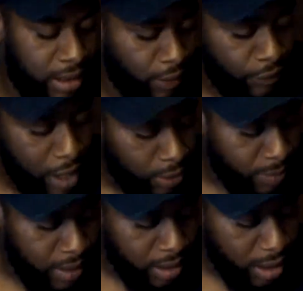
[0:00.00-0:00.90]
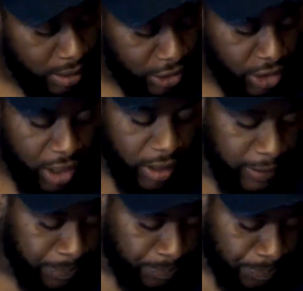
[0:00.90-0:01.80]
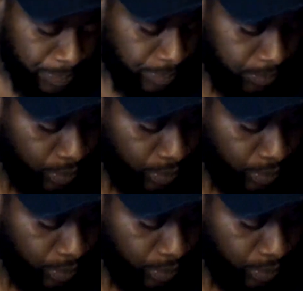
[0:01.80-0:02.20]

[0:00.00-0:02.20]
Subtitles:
the vaccinations to these puppies.